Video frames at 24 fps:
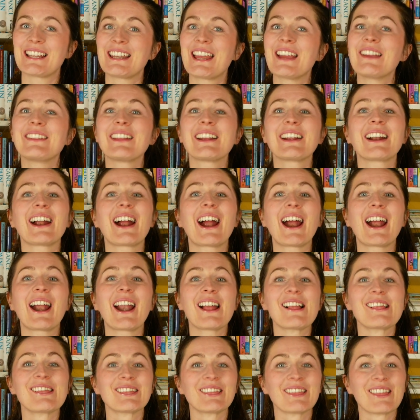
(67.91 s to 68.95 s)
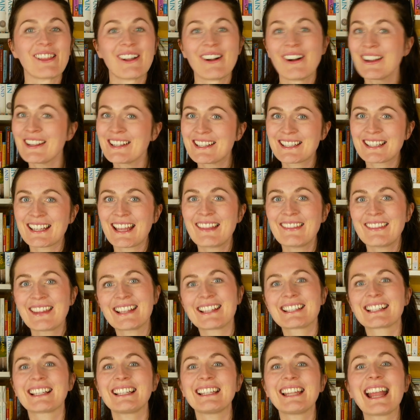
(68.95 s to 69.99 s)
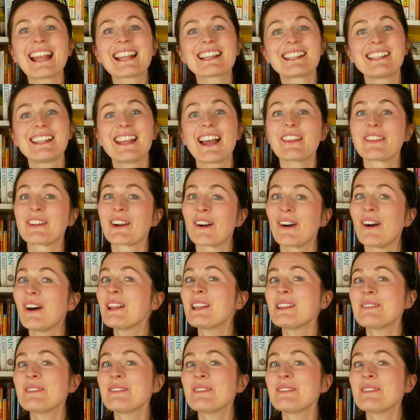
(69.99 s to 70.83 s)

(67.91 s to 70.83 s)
Now there are lots in this collection and they're all